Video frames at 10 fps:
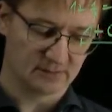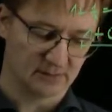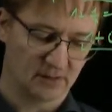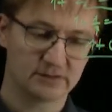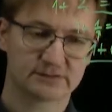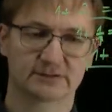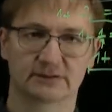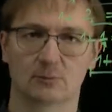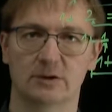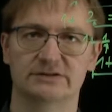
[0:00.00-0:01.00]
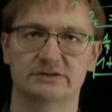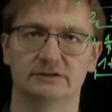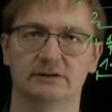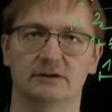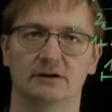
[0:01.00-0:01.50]
answer the
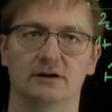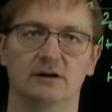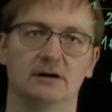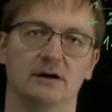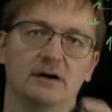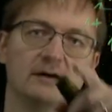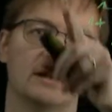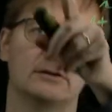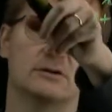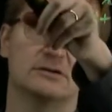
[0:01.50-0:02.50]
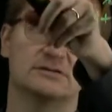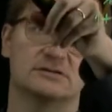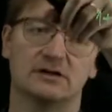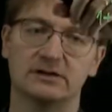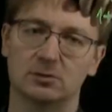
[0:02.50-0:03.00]
question. I cannot answer
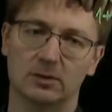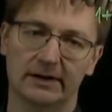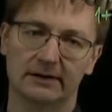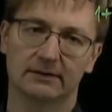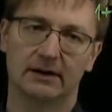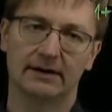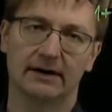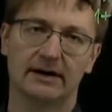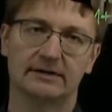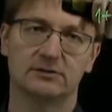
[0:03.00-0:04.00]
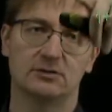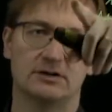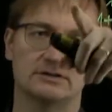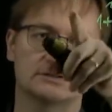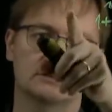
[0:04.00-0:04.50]
right away. I had to
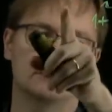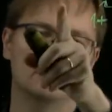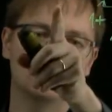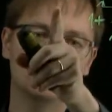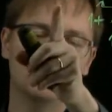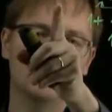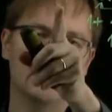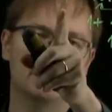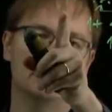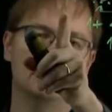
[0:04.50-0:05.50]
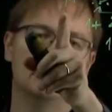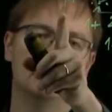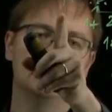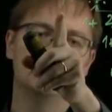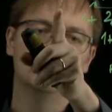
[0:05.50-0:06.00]
ask from my neighbor.
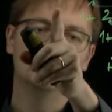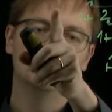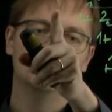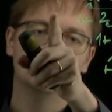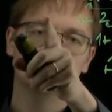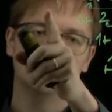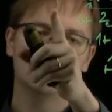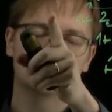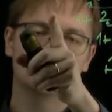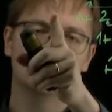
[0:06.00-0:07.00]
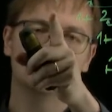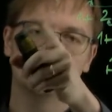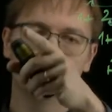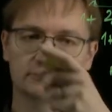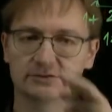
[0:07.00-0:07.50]
He or she
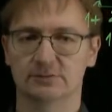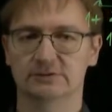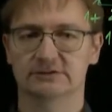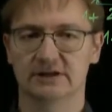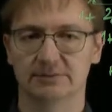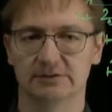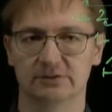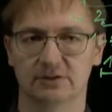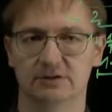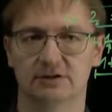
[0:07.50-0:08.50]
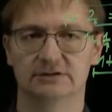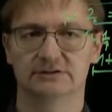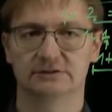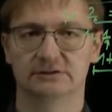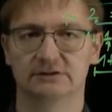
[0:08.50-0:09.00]
also wasn't able to
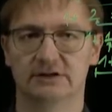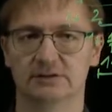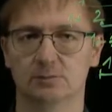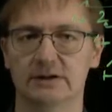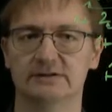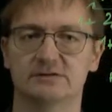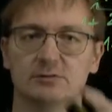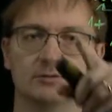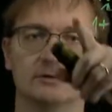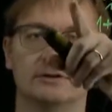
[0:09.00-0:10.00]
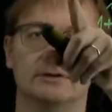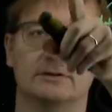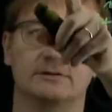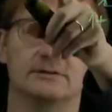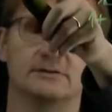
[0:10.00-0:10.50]
answer right away, so
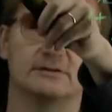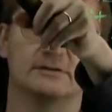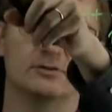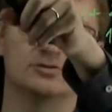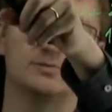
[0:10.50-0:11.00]
those